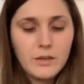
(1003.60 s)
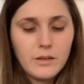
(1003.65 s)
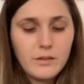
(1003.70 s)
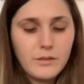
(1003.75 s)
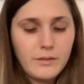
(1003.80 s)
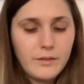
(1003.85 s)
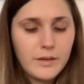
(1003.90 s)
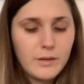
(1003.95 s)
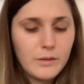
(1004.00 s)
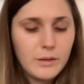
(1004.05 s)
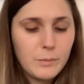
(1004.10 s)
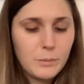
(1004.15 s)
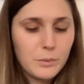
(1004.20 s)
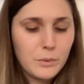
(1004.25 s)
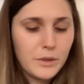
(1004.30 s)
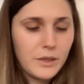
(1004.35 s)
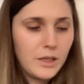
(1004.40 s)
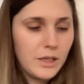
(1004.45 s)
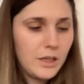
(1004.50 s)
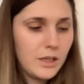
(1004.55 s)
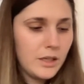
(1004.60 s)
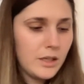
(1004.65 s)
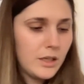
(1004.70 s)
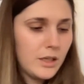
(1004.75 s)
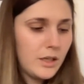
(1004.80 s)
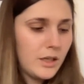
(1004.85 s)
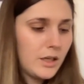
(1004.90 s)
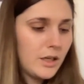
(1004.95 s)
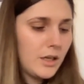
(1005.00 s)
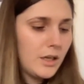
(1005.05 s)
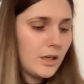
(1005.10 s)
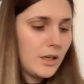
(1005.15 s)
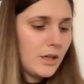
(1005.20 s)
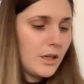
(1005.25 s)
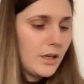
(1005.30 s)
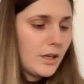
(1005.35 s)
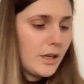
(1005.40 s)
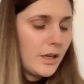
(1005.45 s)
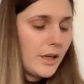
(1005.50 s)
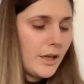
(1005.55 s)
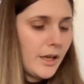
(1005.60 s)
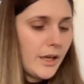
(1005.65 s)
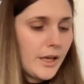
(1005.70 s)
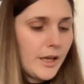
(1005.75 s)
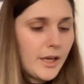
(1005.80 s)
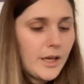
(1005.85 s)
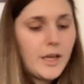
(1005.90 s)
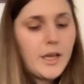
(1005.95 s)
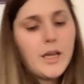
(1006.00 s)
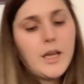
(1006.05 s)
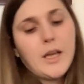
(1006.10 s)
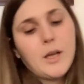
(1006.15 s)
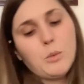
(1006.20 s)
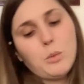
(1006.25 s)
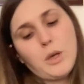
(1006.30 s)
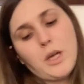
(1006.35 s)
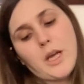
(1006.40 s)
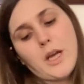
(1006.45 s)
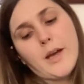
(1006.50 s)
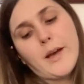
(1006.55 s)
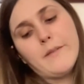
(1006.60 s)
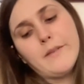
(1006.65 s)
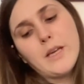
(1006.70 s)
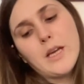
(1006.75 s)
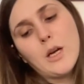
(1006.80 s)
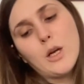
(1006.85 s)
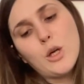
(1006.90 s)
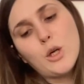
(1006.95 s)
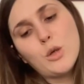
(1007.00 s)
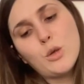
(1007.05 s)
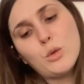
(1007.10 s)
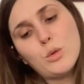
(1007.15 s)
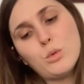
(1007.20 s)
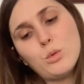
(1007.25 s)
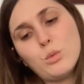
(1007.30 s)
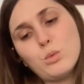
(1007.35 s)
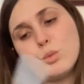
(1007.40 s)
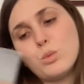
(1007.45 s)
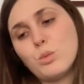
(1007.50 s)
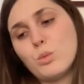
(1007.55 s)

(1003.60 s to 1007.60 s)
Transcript: very pretty. And we have yellow